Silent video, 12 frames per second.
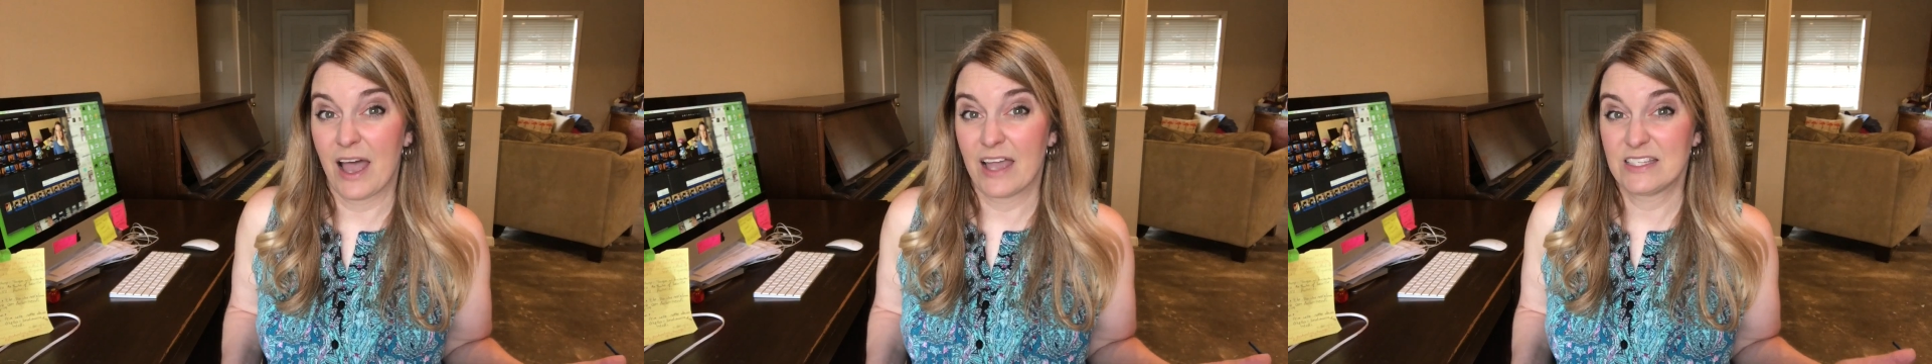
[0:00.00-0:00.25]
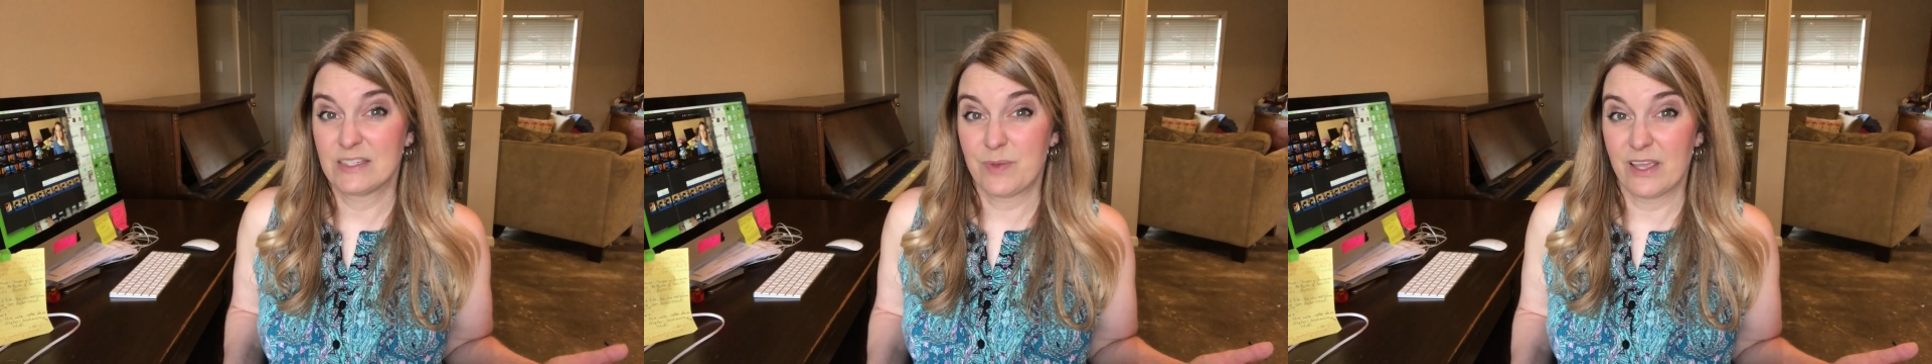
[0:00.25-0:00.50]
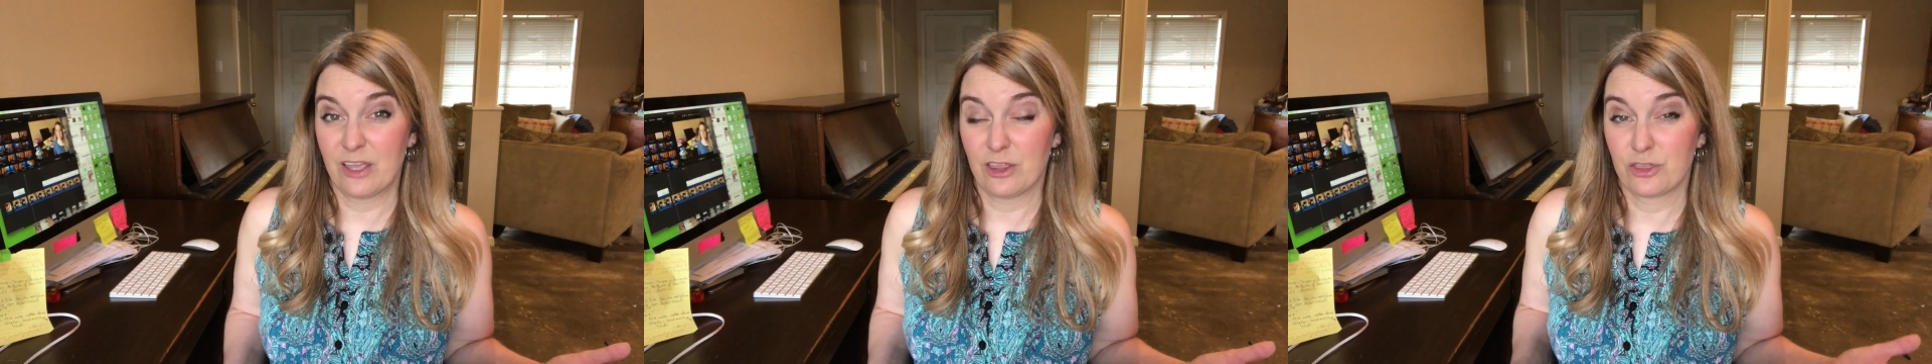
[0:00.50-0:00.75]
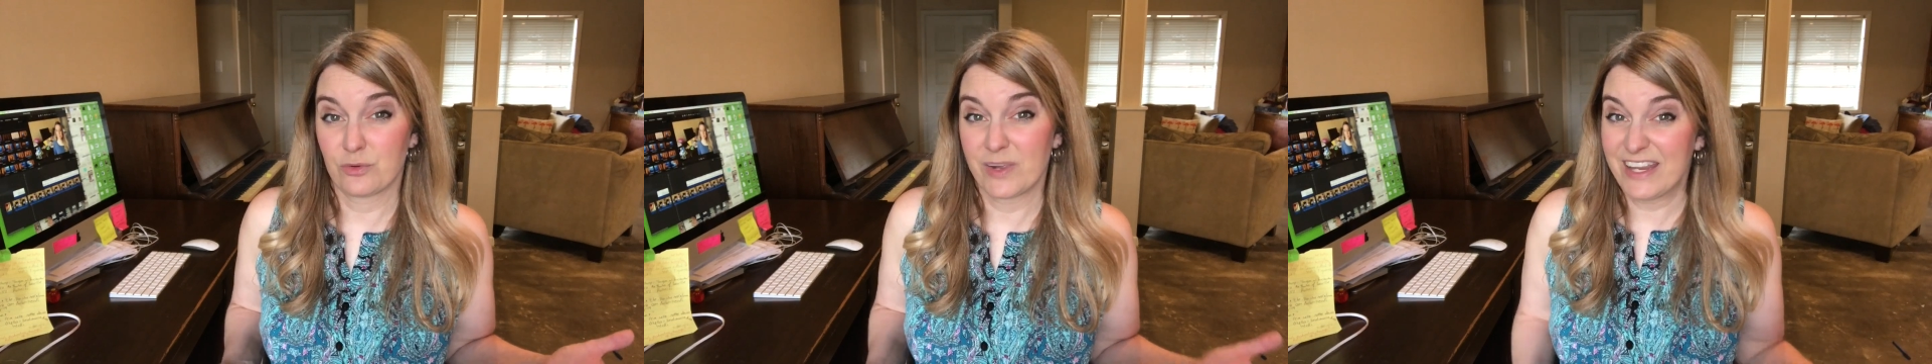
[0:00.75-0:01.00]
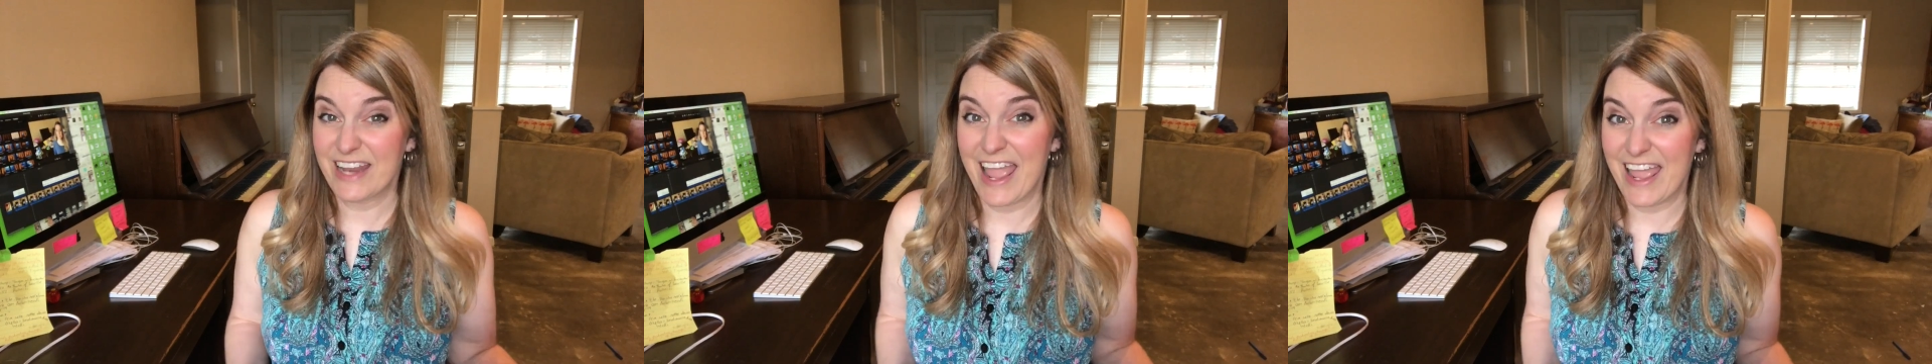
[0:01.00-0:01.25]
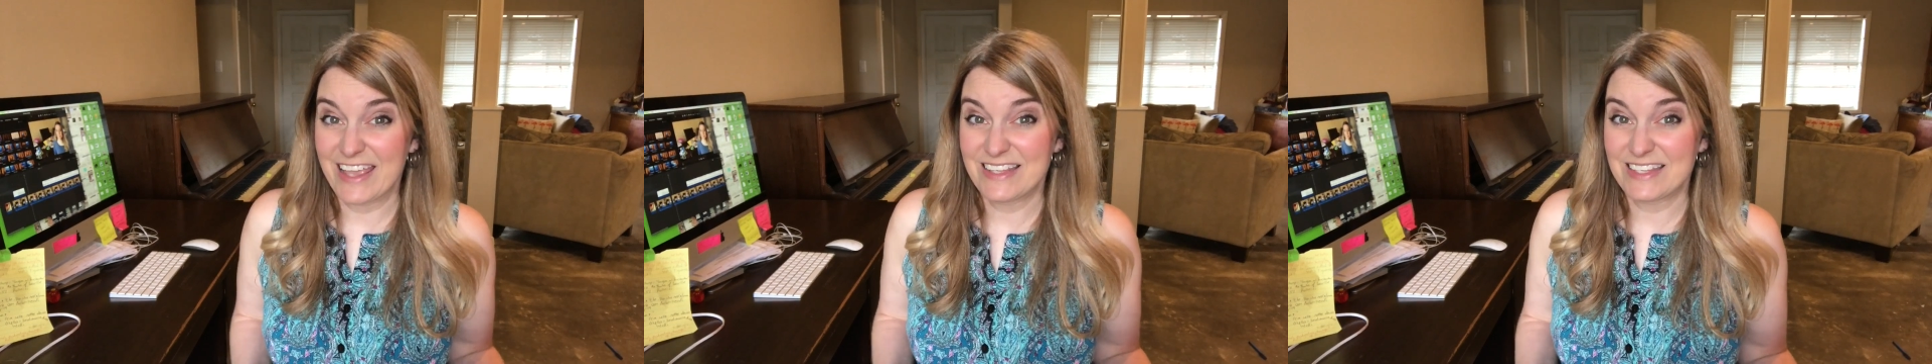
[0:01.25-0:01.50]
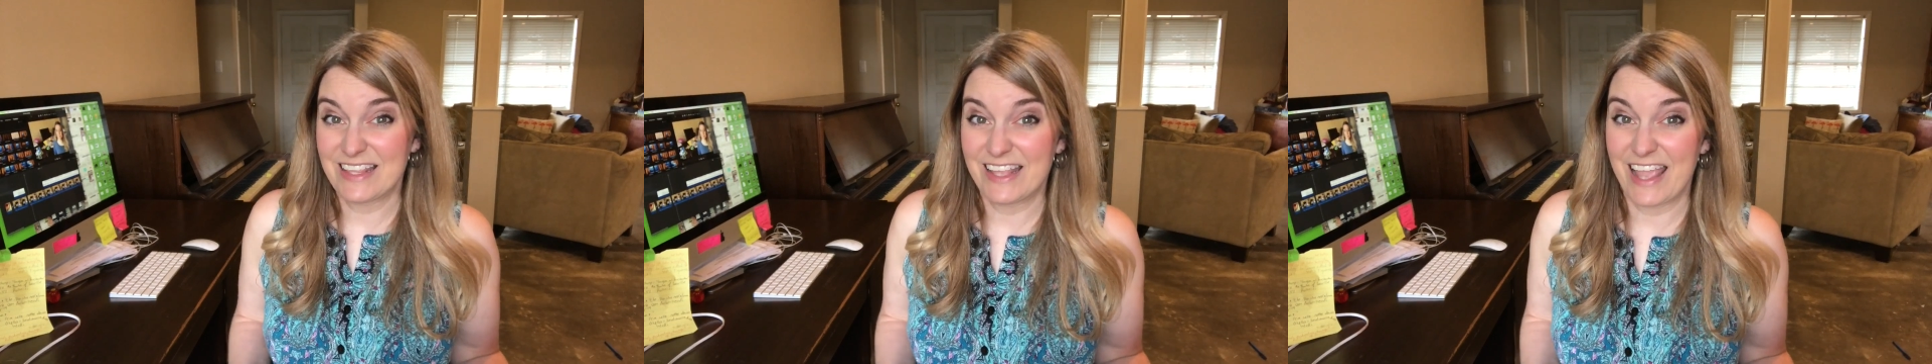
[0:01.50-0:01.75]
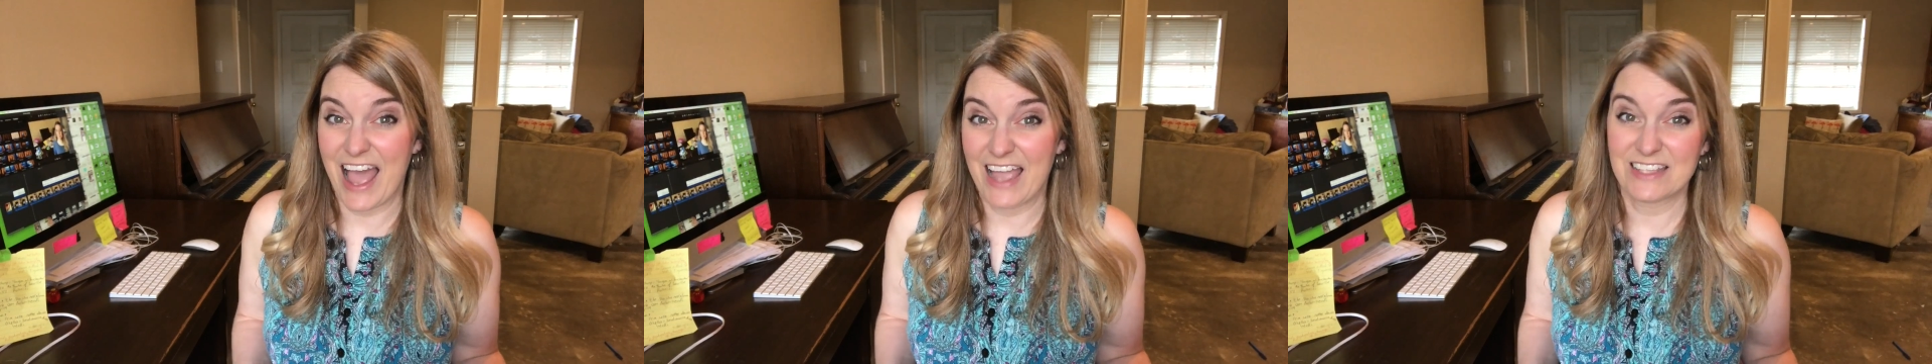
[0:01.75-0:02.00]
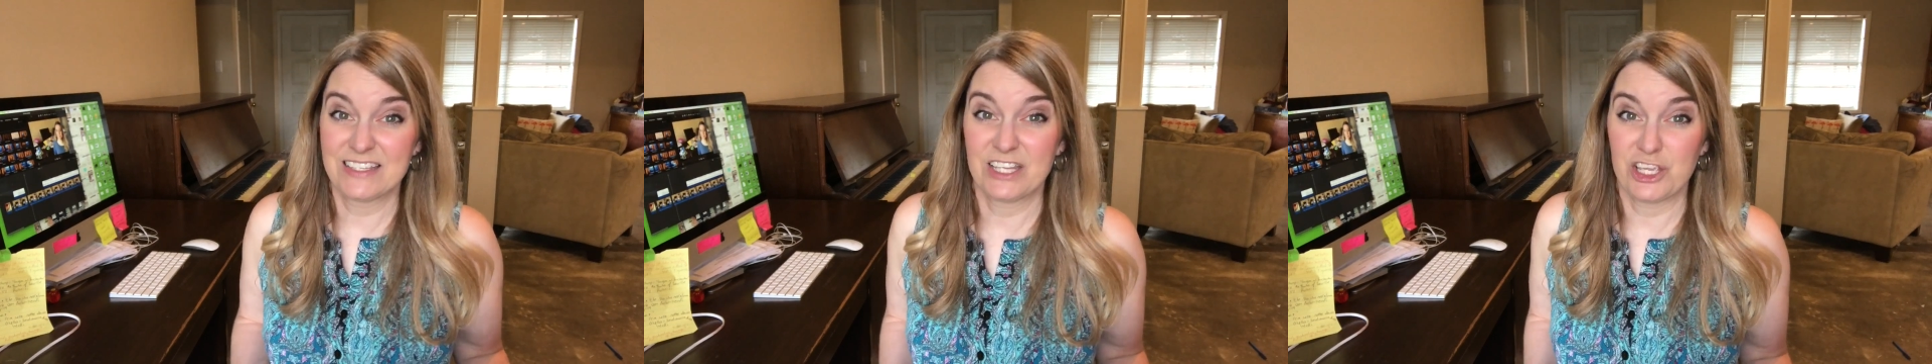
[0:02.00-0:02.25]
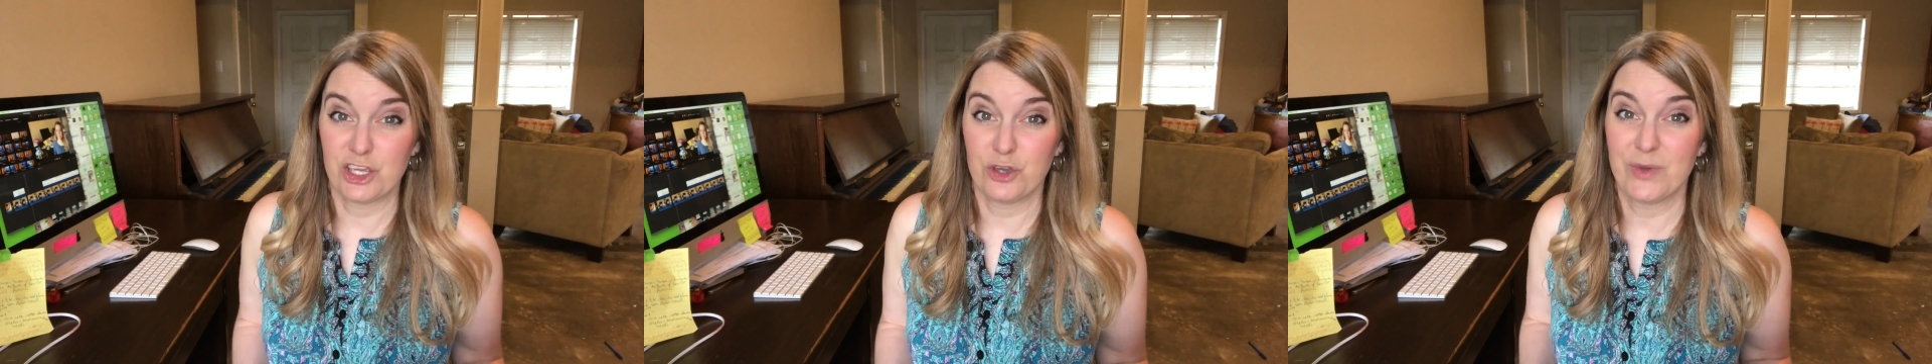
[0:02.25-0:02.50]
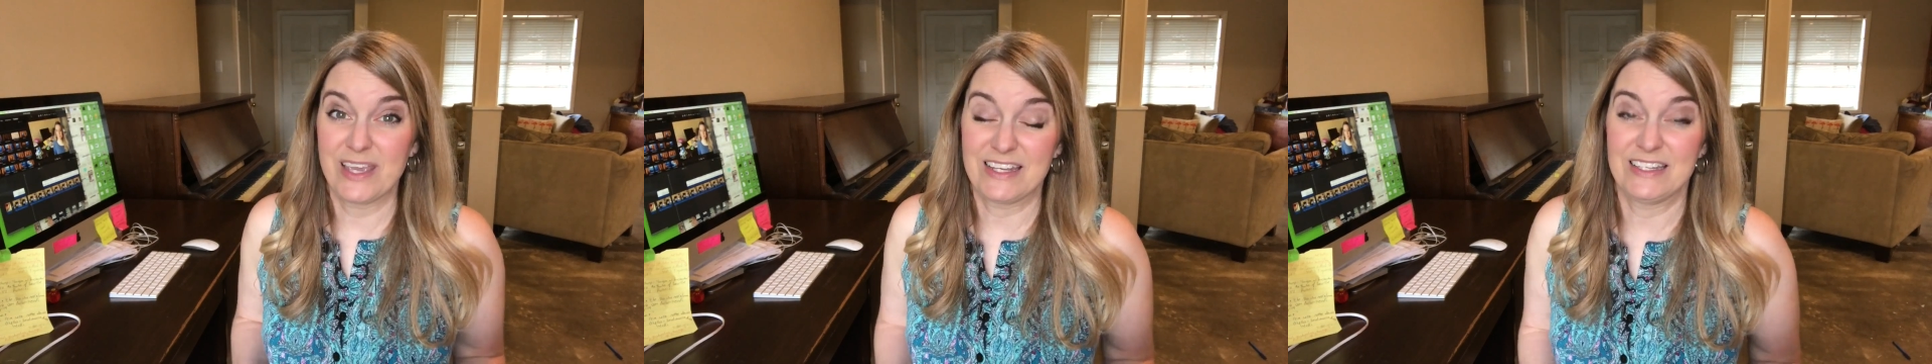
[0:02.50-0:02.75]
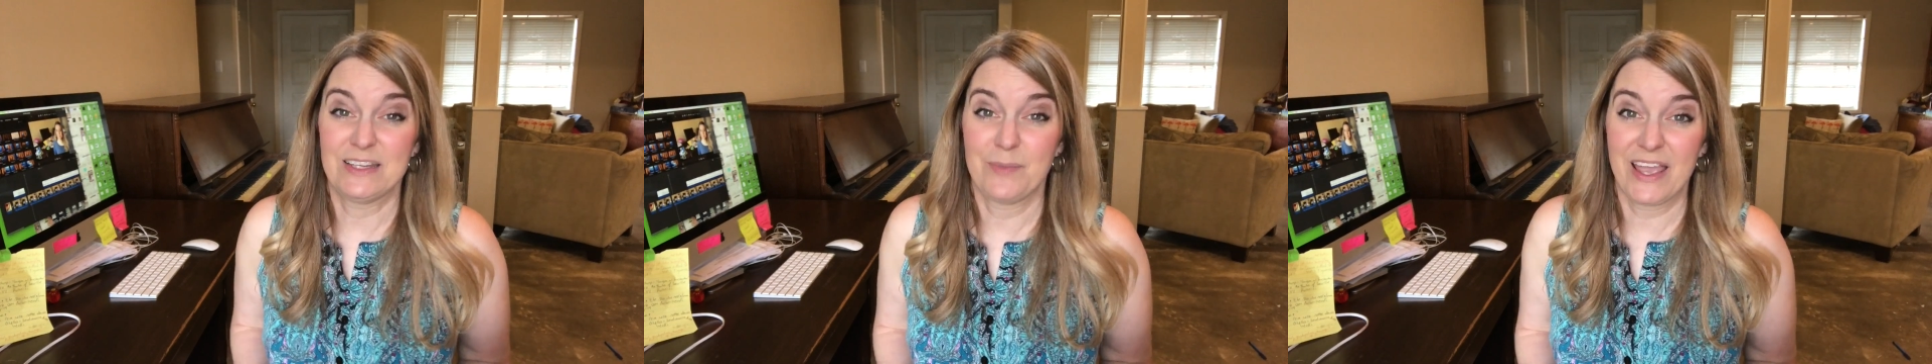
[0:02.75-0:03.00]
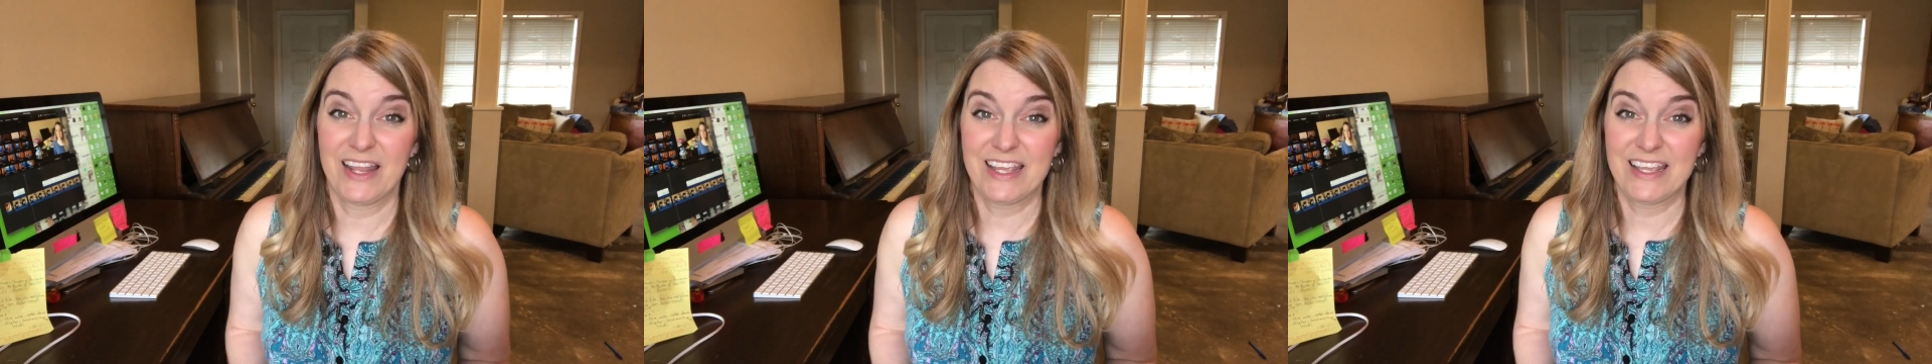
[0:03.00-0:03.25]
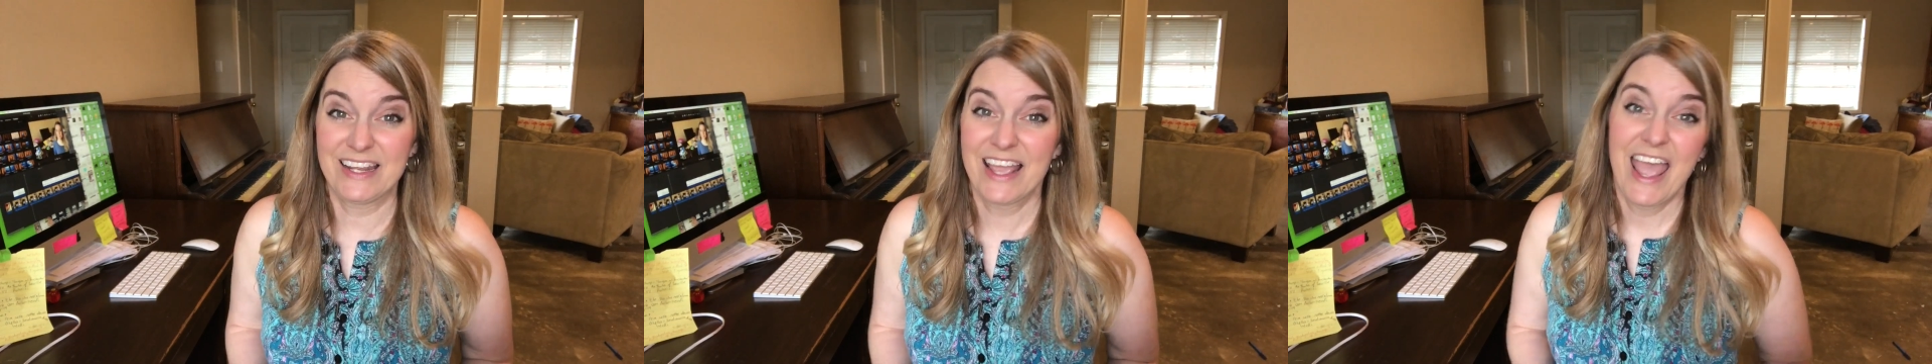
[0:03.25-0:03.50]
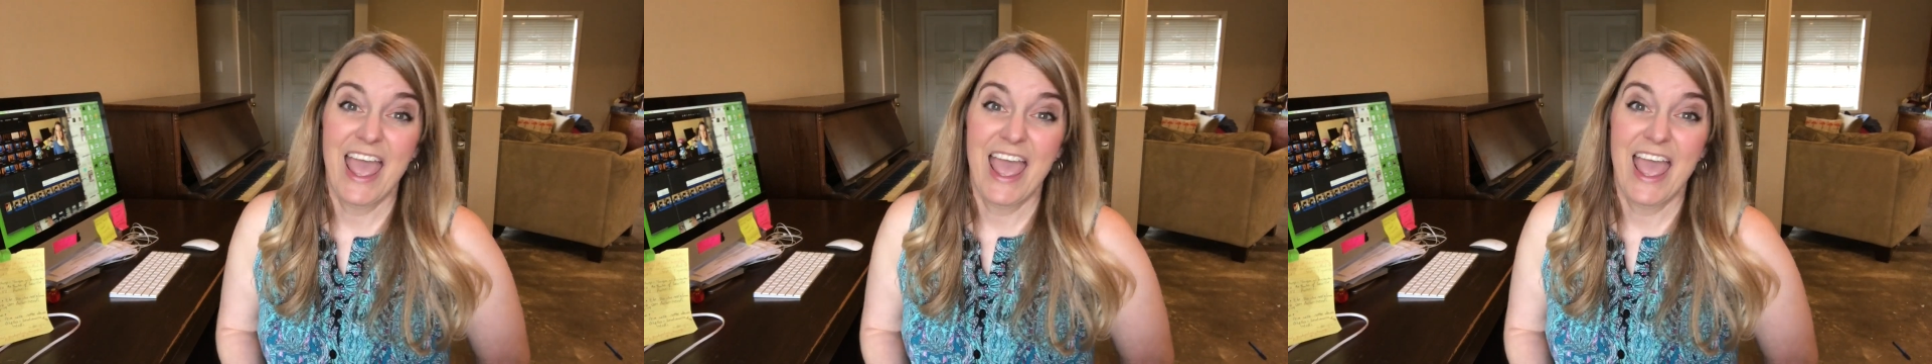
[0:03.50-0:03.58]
I spent three days in the ICU intubated